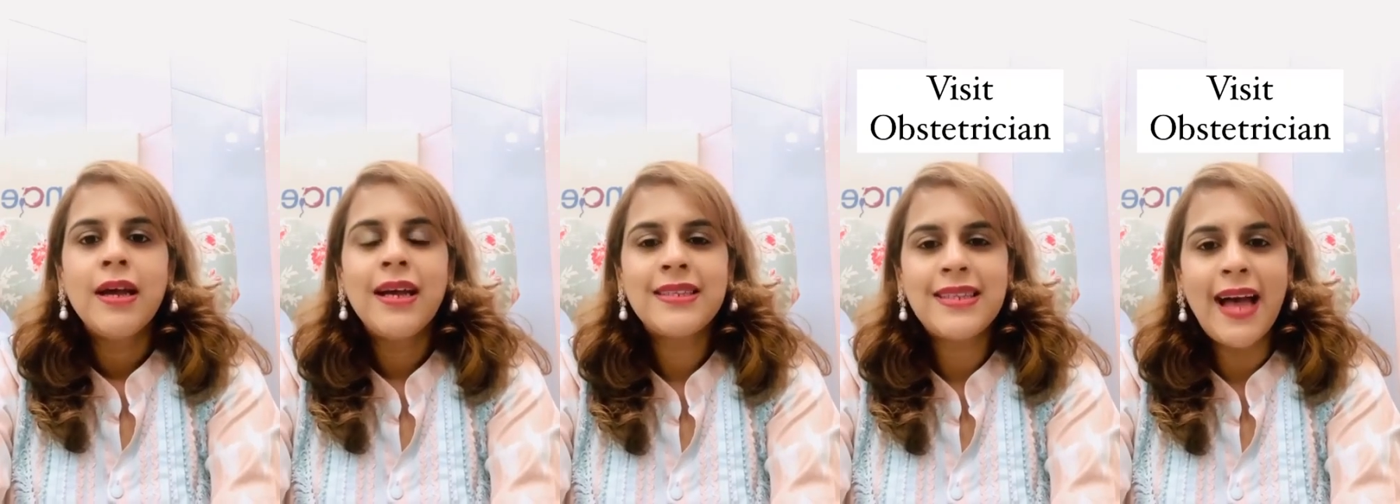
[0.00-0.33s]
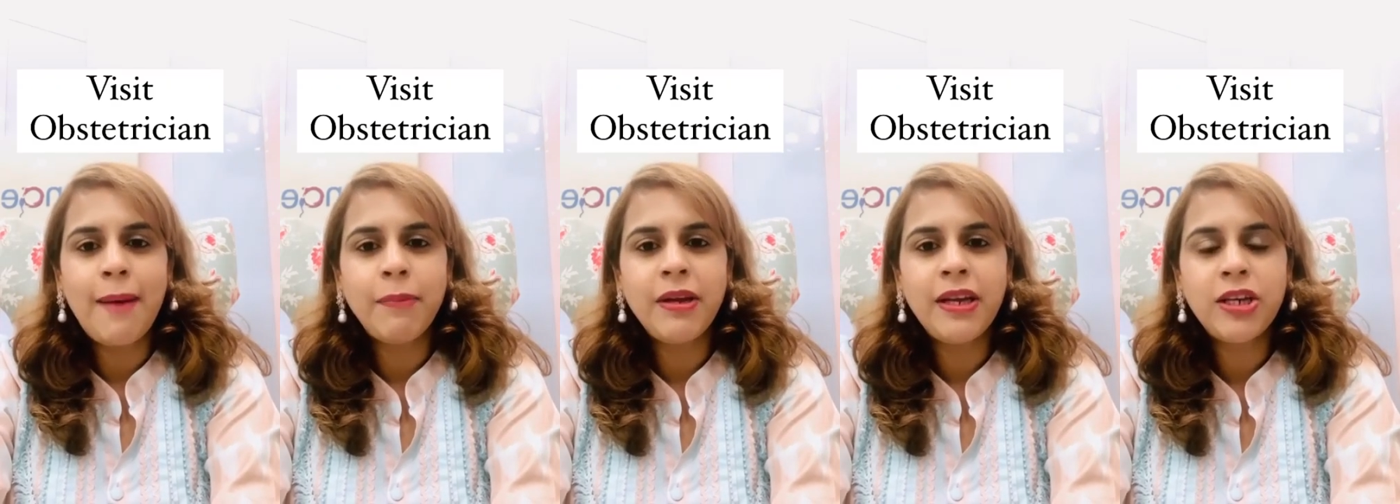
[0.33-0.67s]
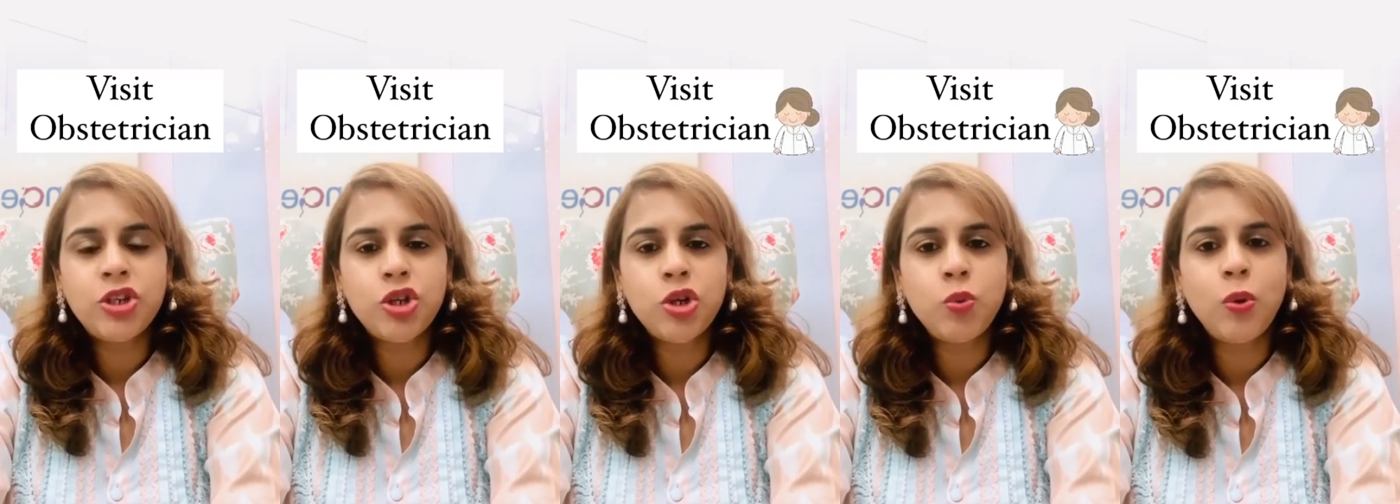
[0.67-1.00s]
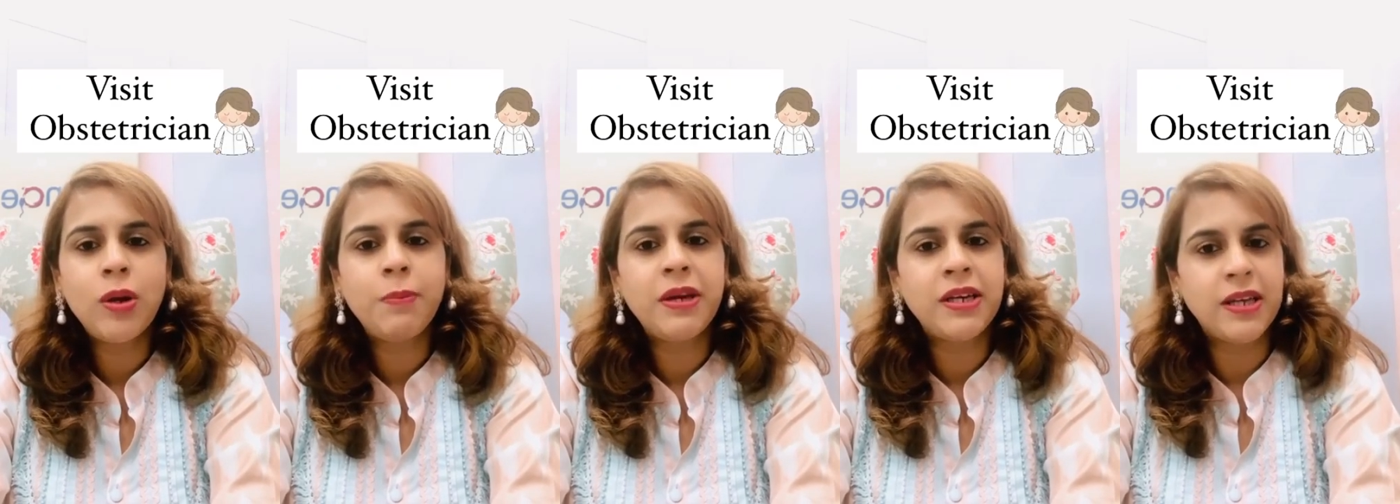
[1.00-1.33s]
Examination
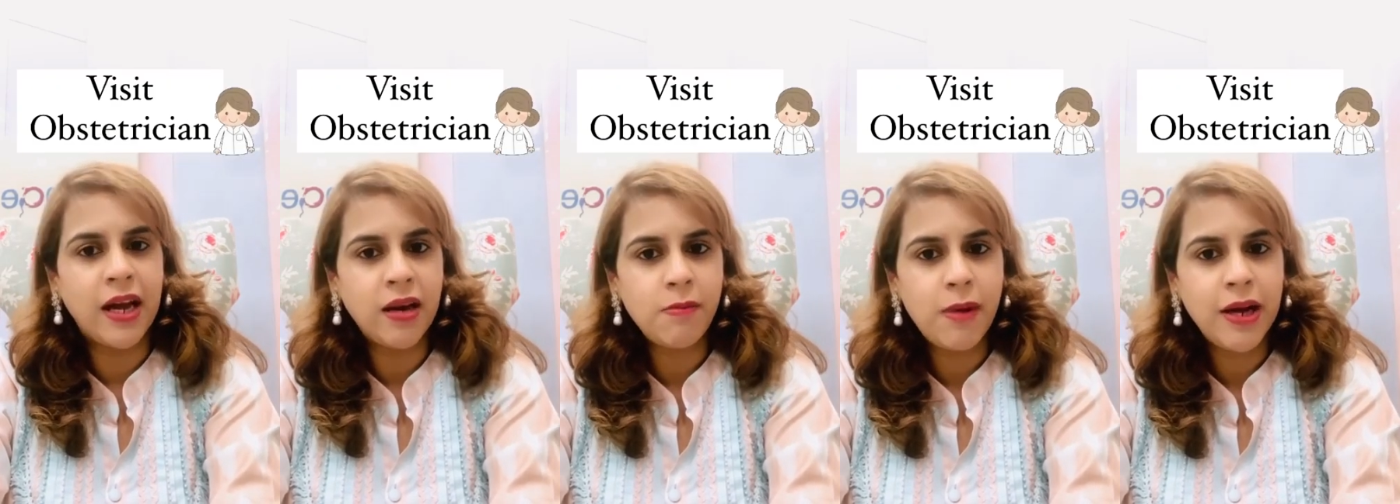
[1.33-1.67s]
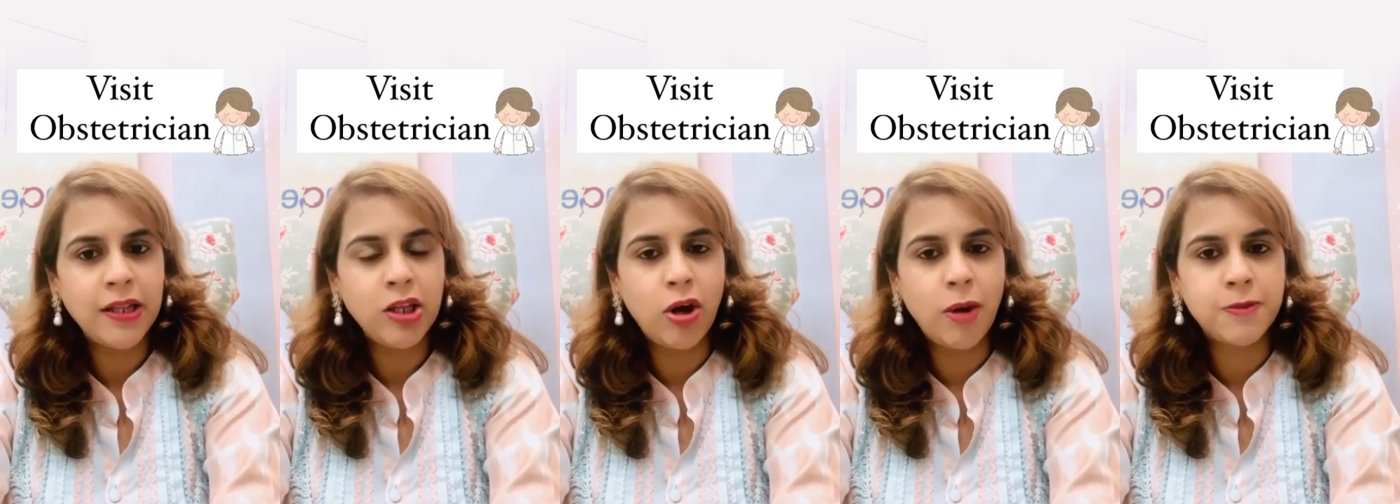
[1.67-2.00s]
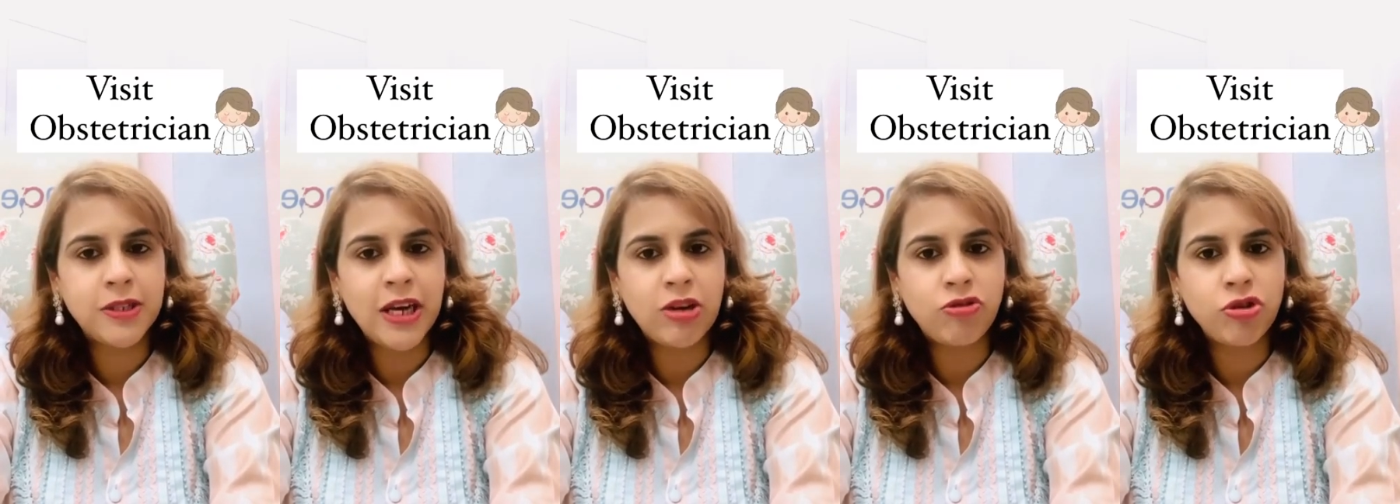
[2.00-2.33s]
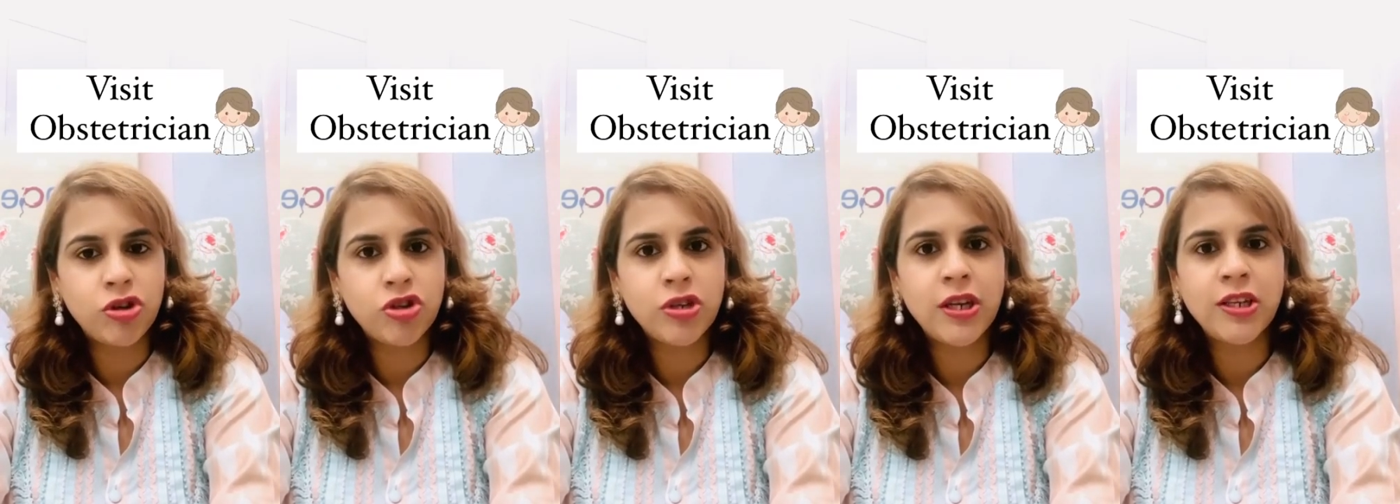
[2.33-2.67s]
will be done by the
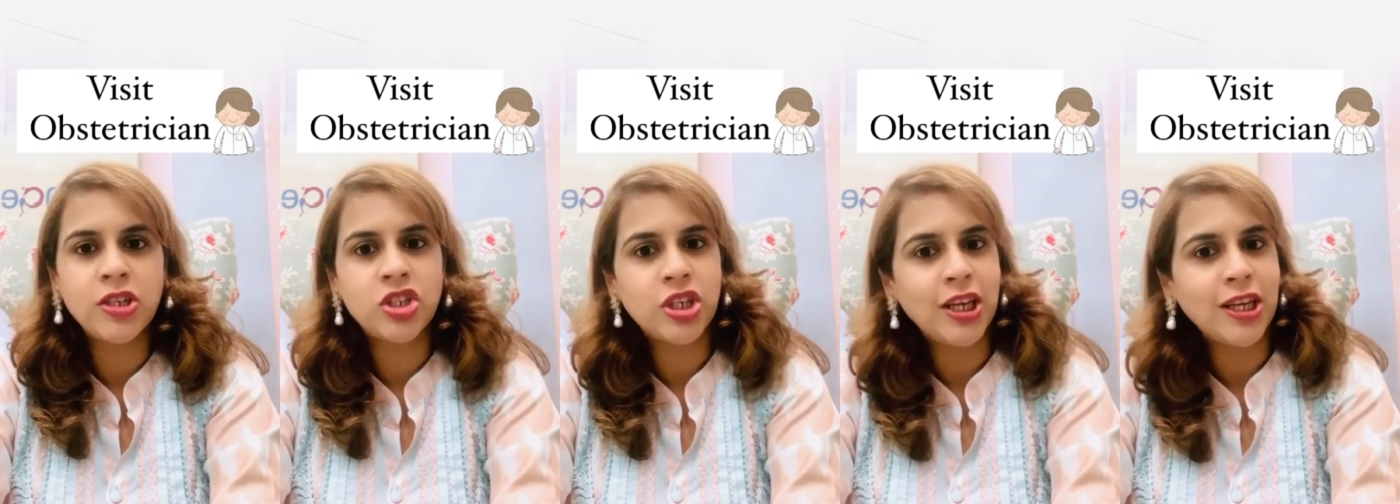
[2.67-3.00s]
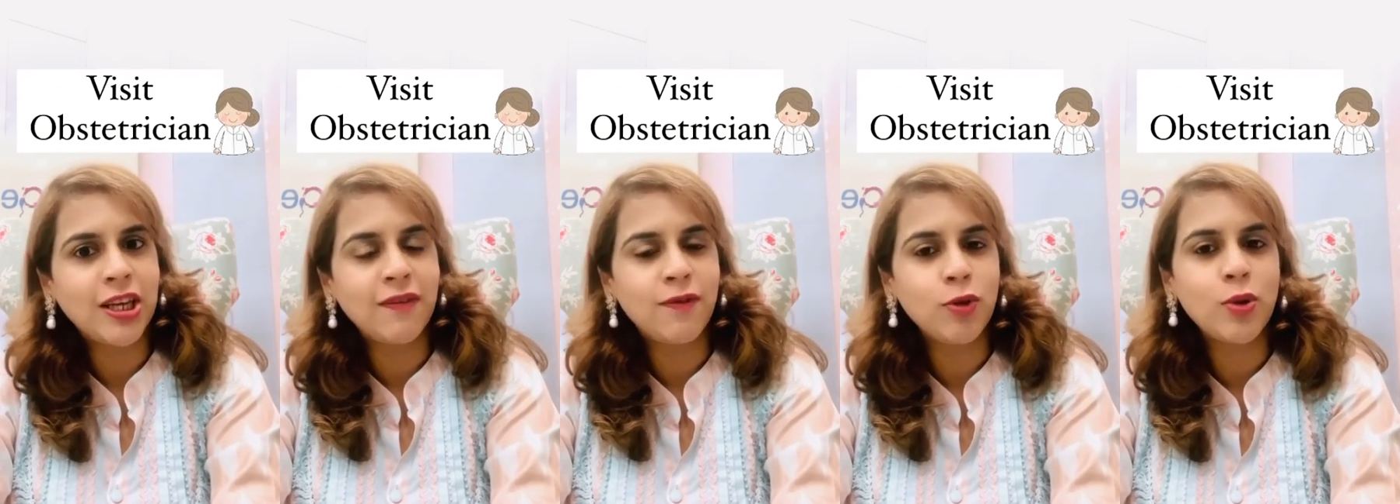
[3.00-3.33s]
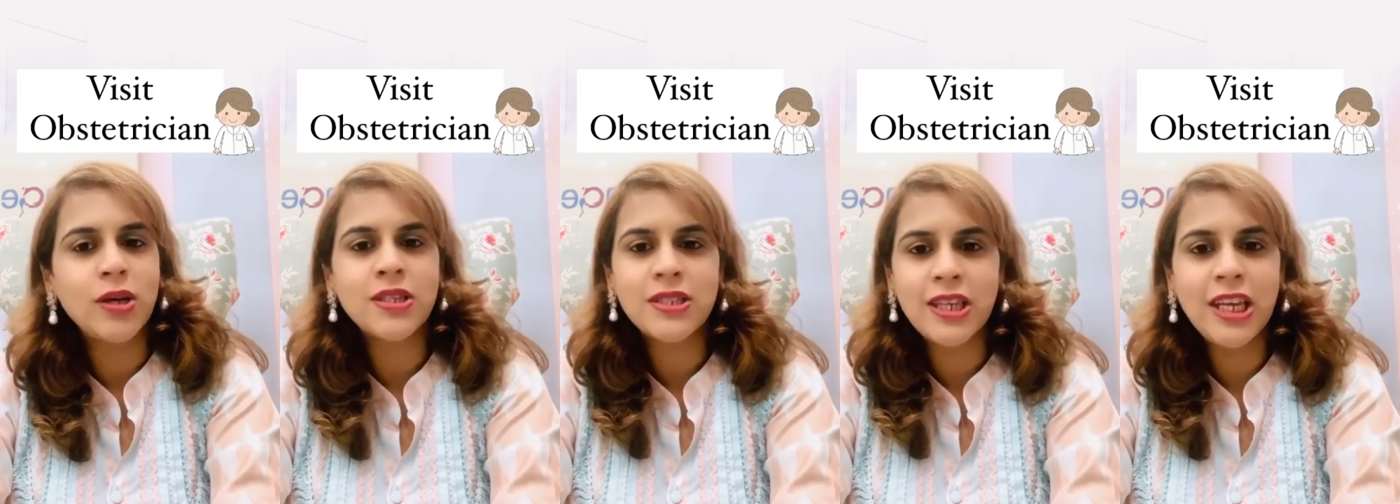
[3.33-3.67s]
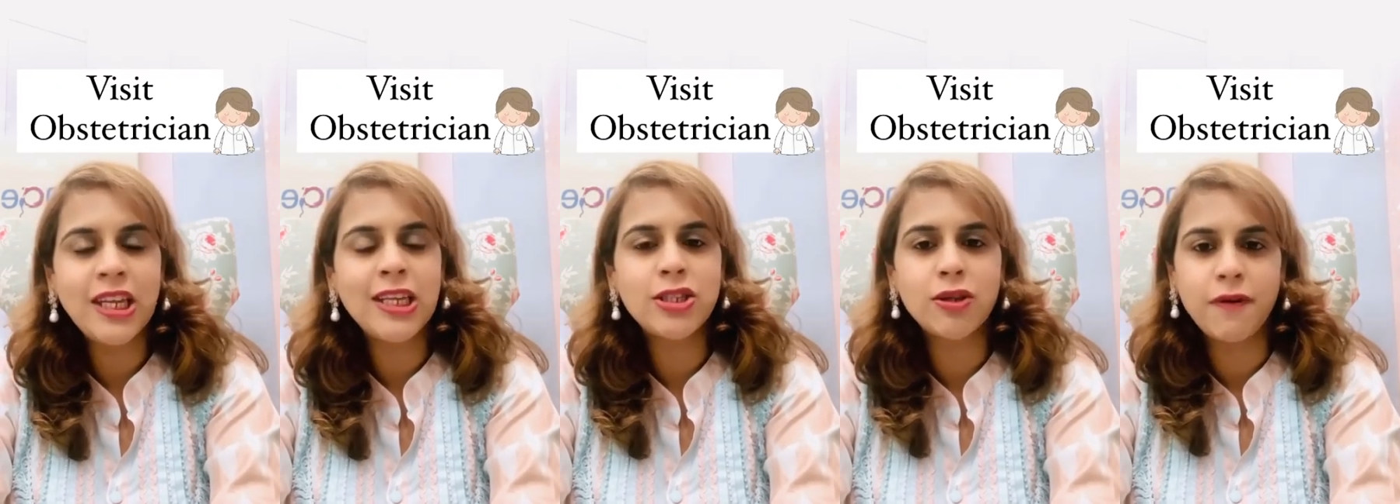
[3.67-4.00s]
obstetrician and she'll give you a
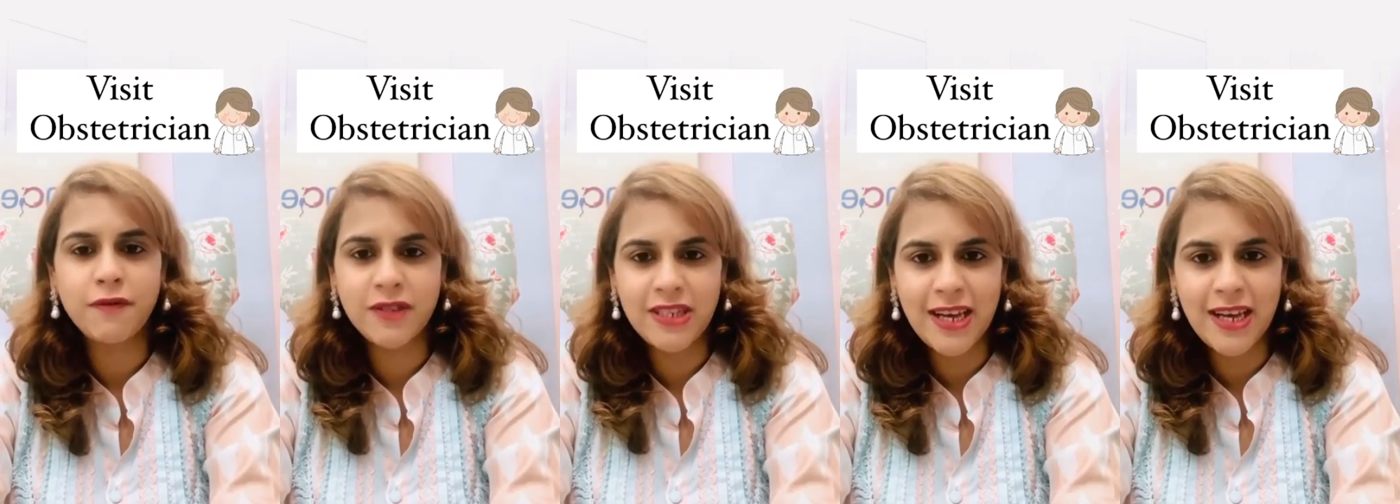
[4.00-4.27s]
series of